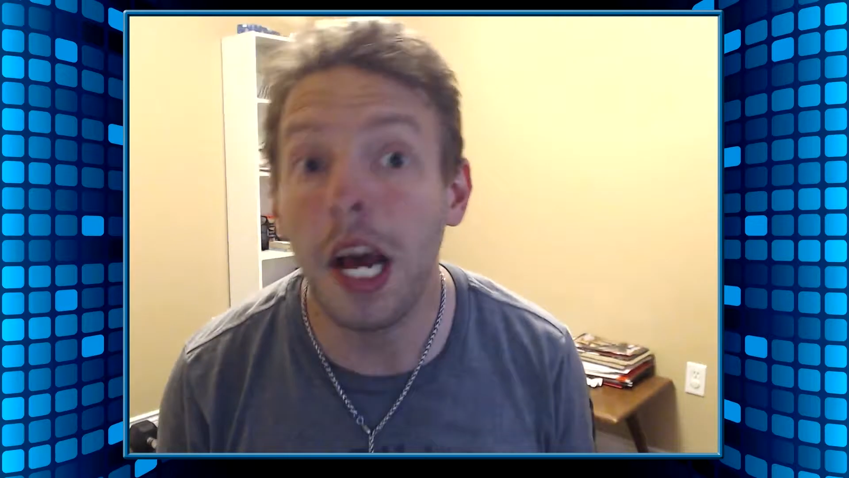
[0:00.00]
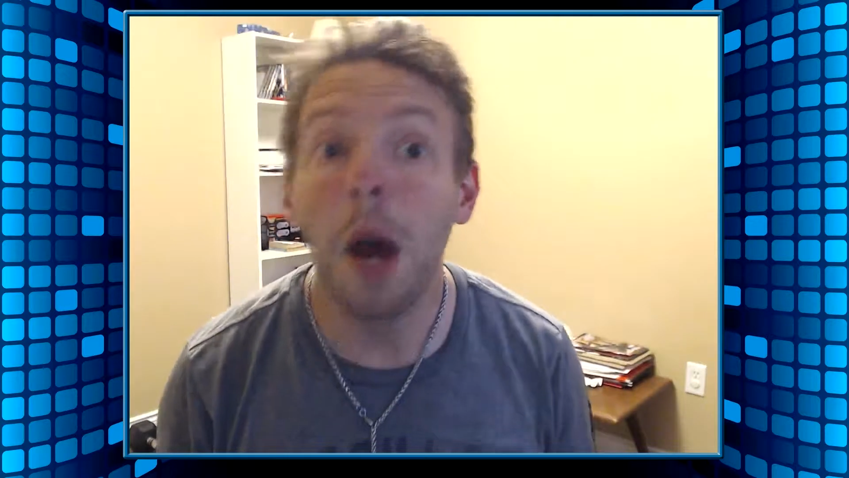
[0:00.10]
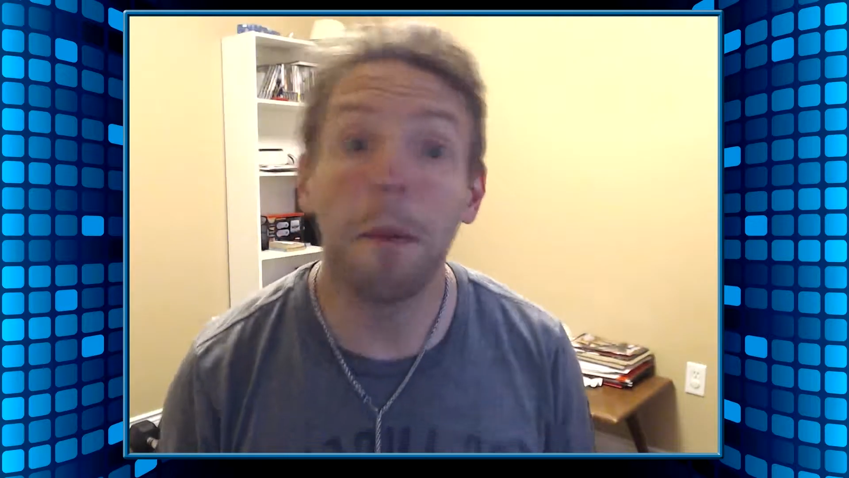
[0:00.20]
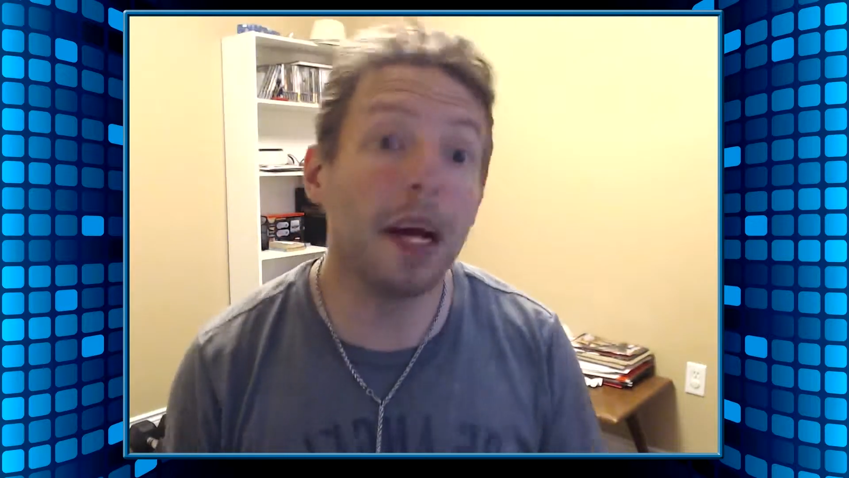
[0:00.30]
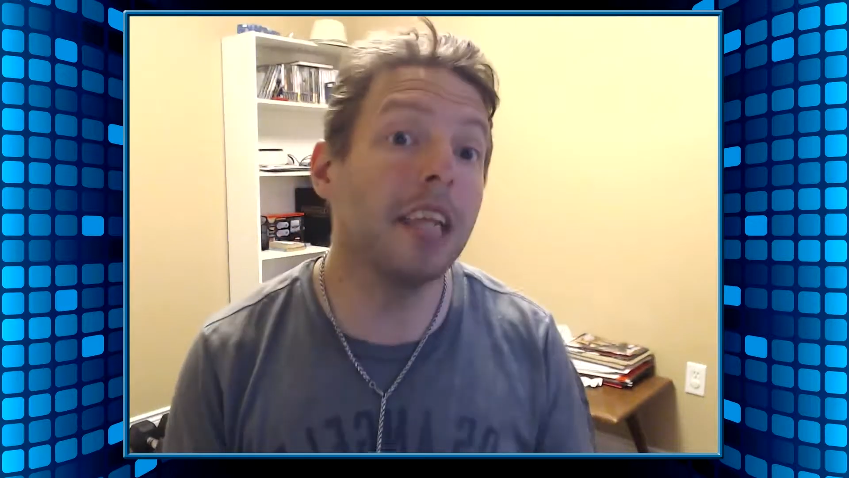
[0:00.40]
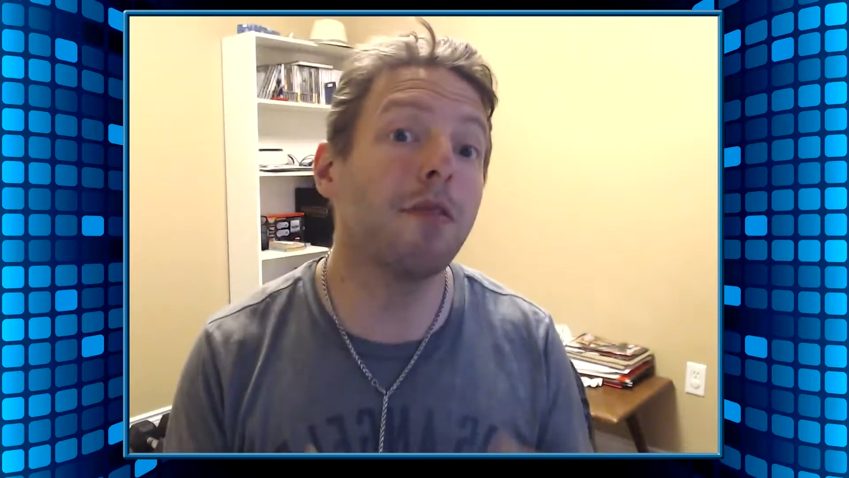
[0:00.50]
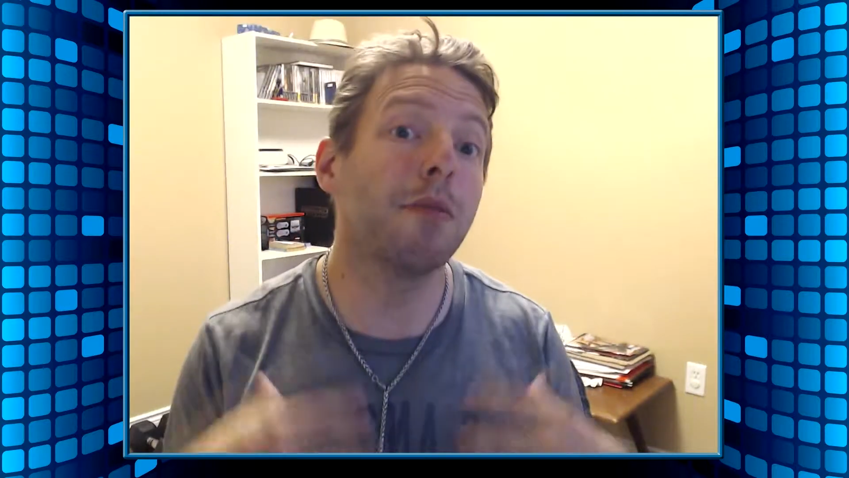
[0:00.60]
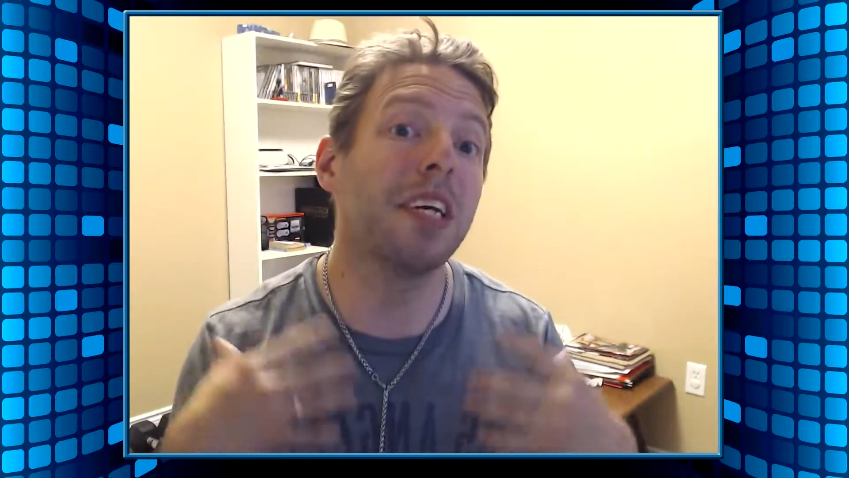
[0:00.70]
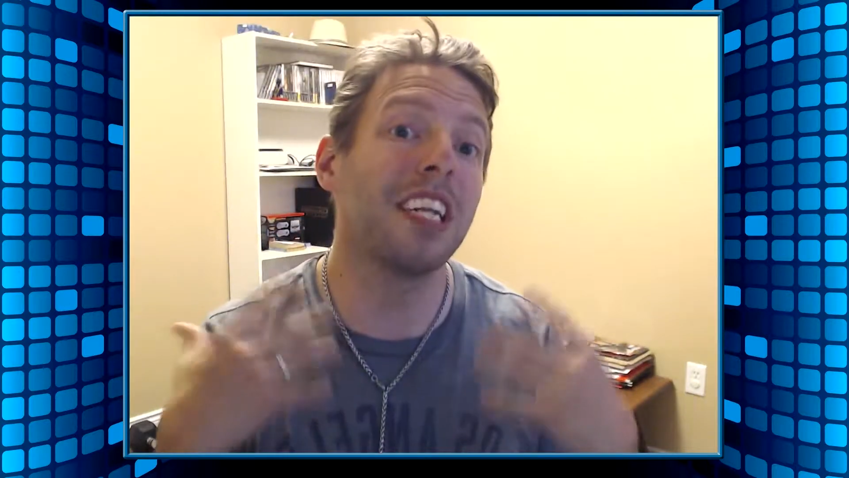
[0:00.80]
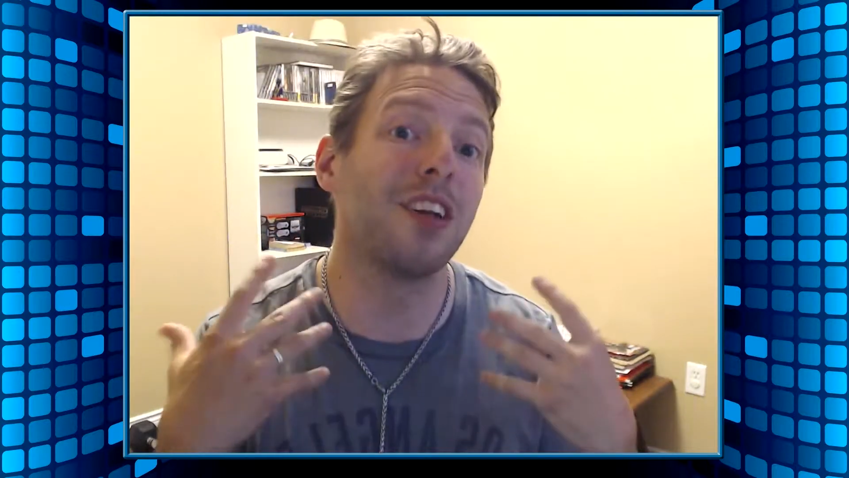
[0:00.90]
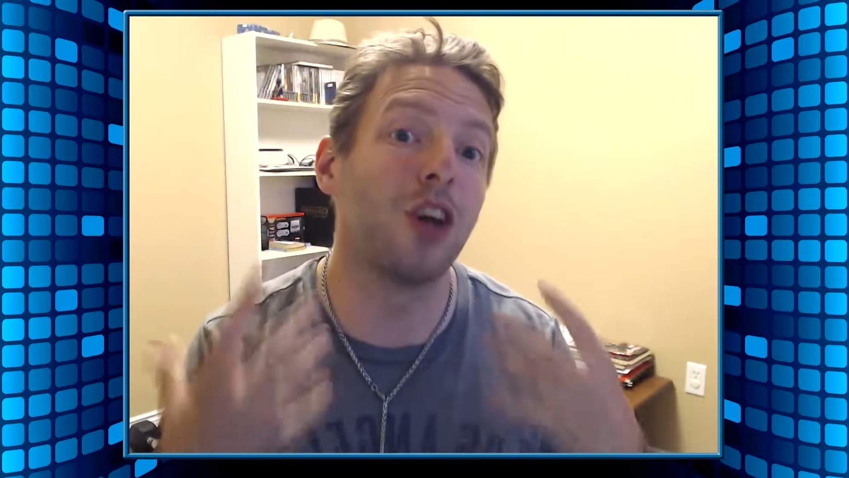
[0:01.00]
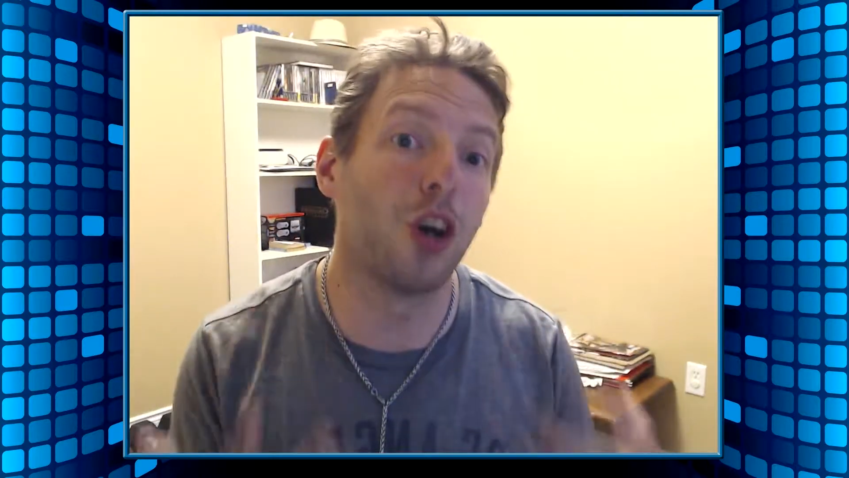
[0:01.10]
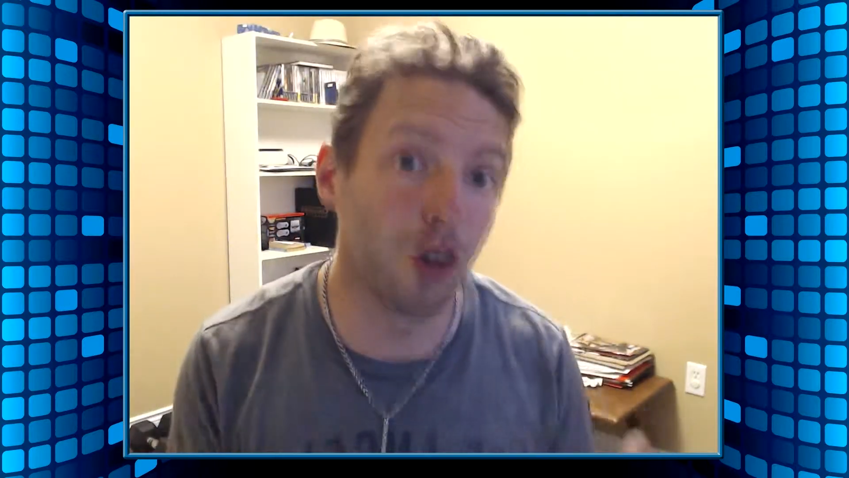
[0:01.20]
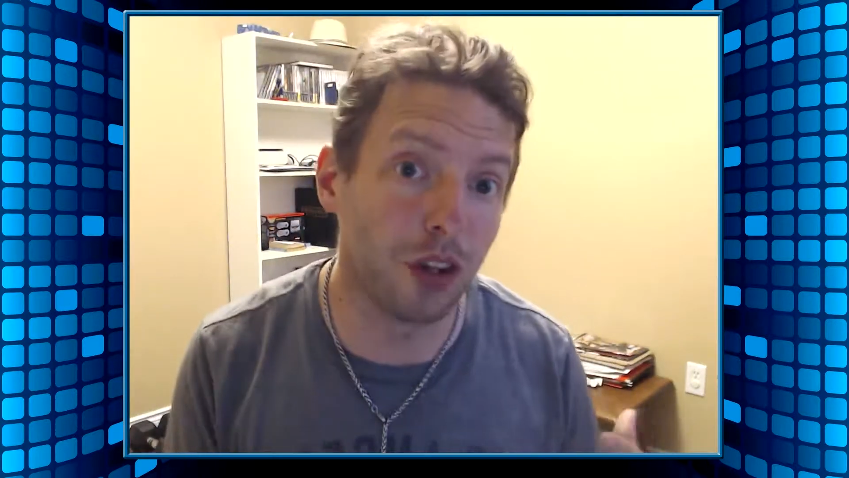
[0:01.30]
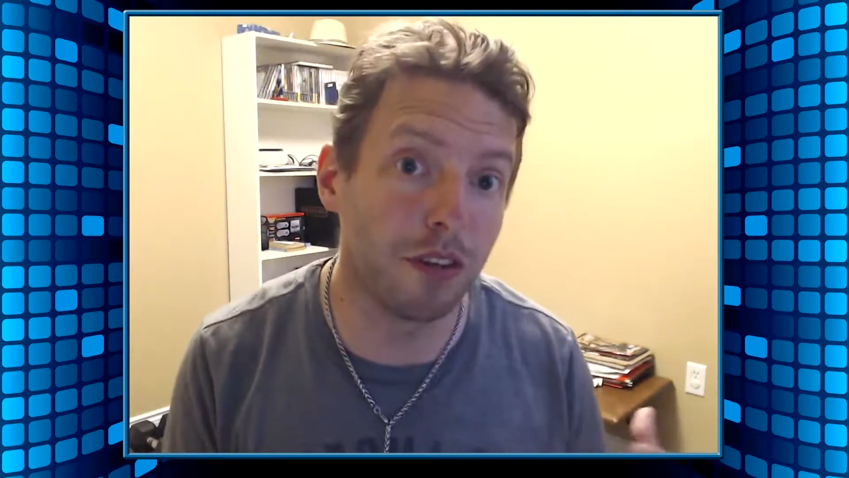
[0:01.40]
Might even be a little
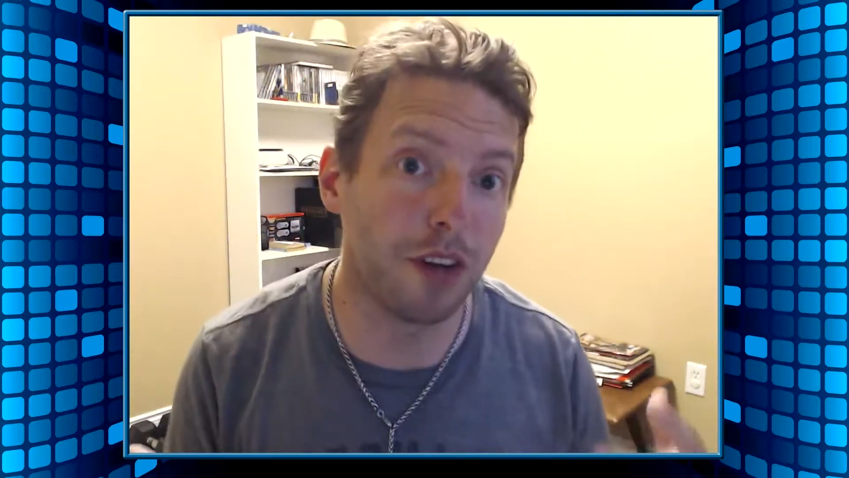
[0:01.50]
early for